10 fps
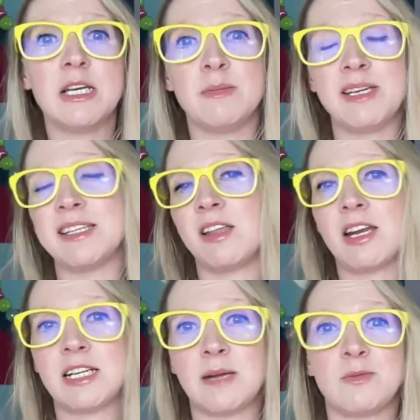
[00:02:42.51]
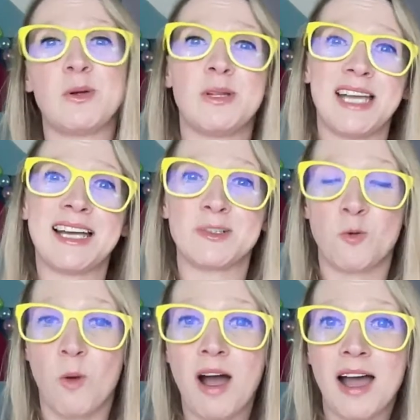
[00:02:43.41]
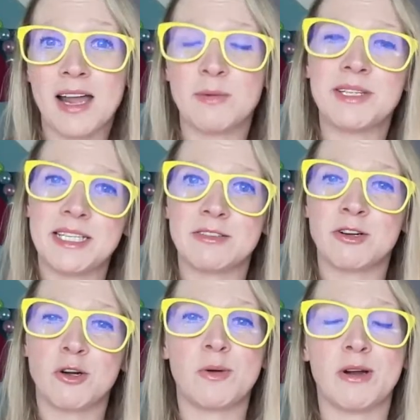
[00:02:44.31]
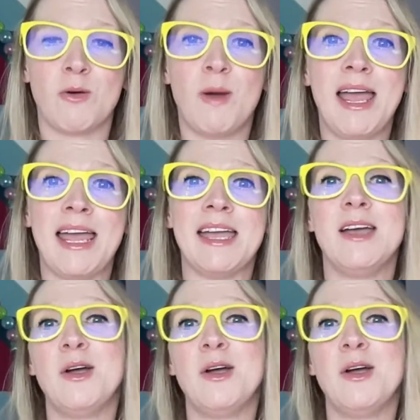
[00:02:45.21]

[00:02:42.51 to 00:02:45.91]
Because a lot of times we only ask why when things aren't going our way.